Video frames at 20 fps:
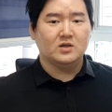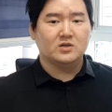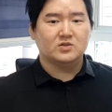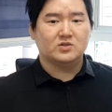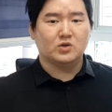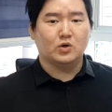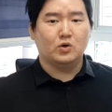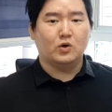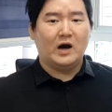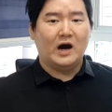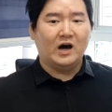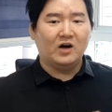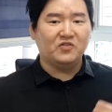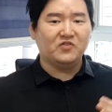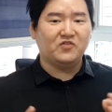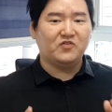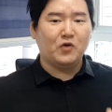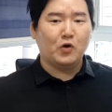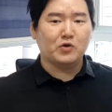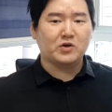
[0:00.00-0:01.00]
So I'll
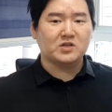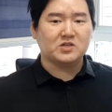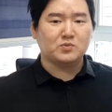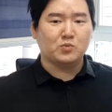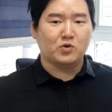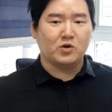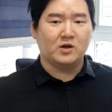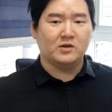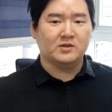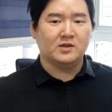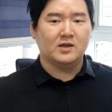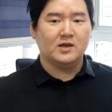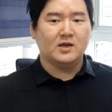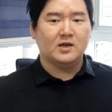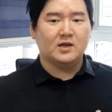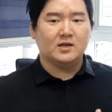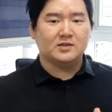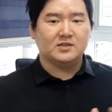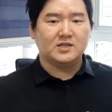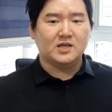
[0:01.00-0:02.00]
focus more on
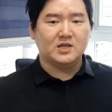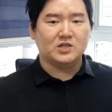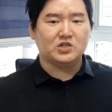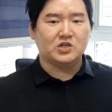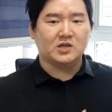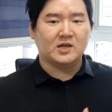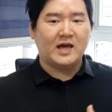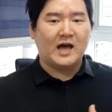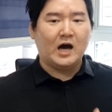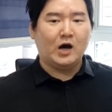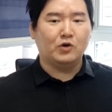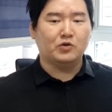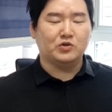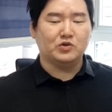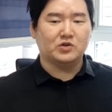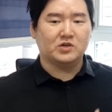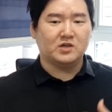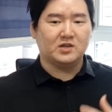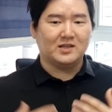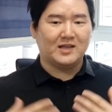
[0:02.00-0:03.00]
teaching how
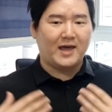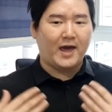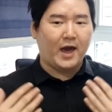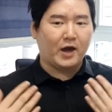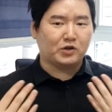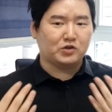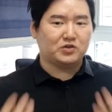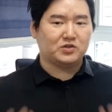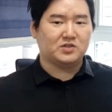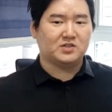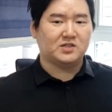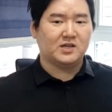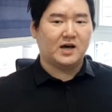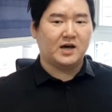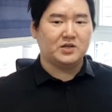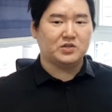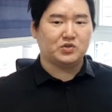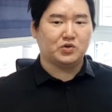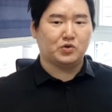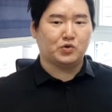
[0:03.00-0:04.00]
you could
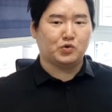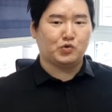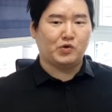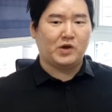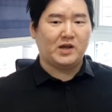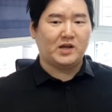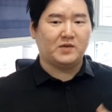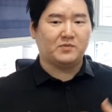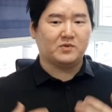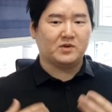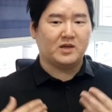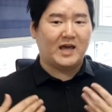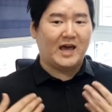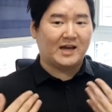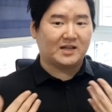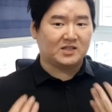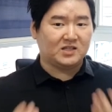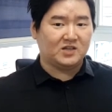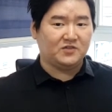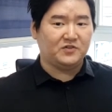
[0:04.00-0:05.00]
exercise your creative
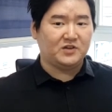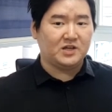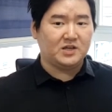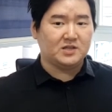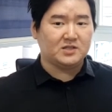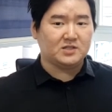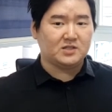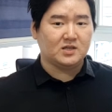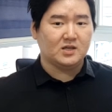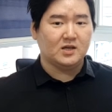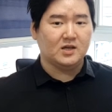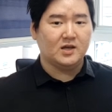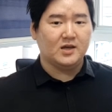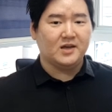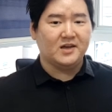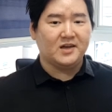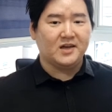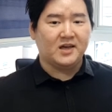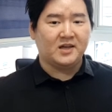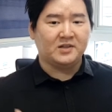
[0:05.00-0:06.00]
activities
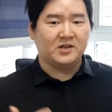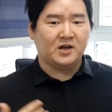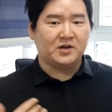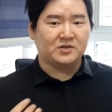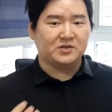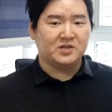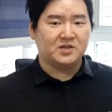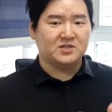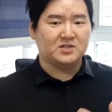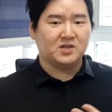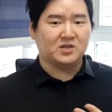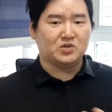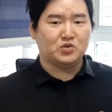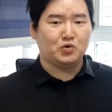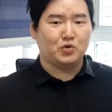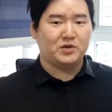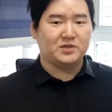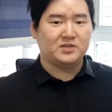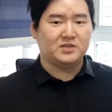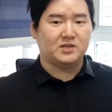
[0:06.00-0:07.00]
and artistic
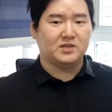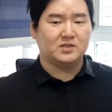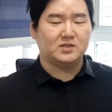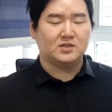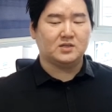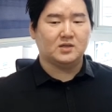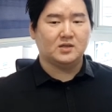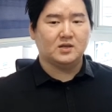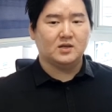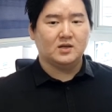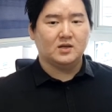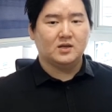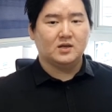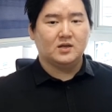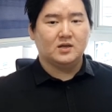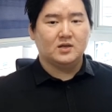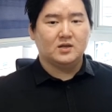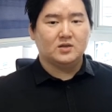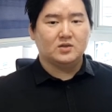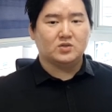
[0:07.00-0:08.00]
choices.
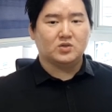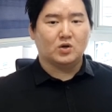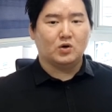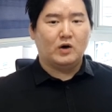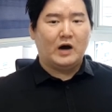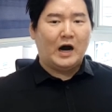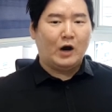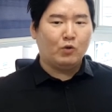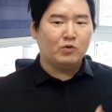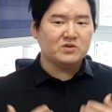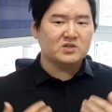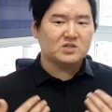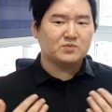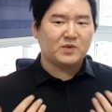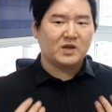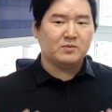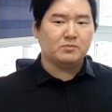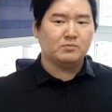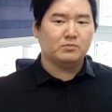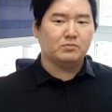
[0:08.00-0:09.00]
So I won't
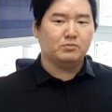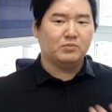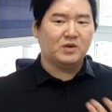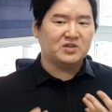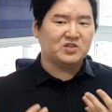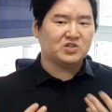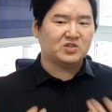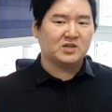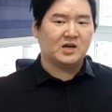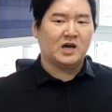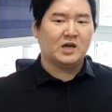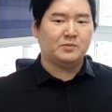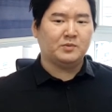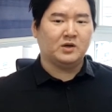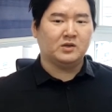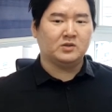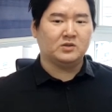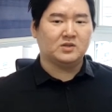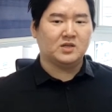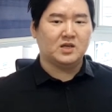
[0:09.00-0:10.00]
spend much
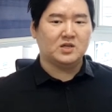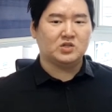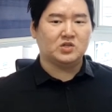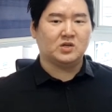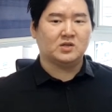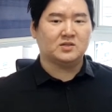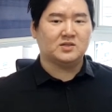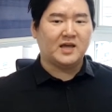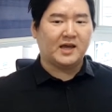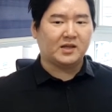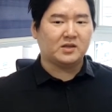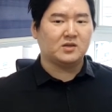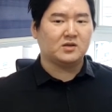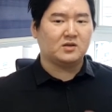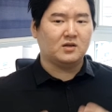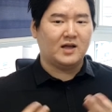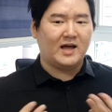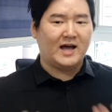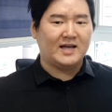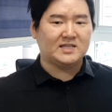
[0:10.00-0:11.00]
time on teaching
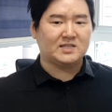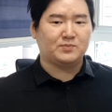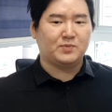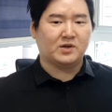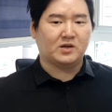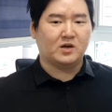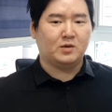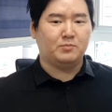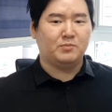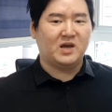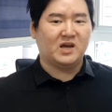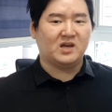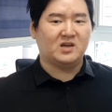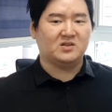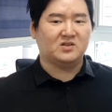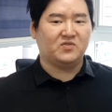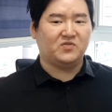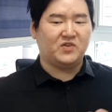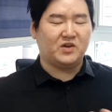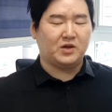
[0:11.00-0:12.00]
technical aspect of
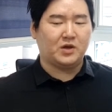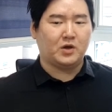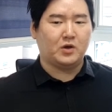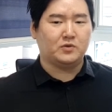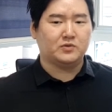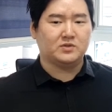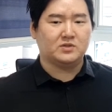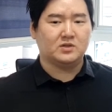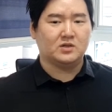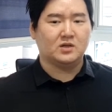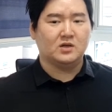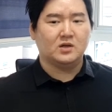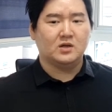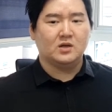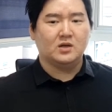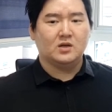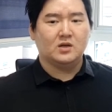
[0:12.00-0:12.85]
making the videos.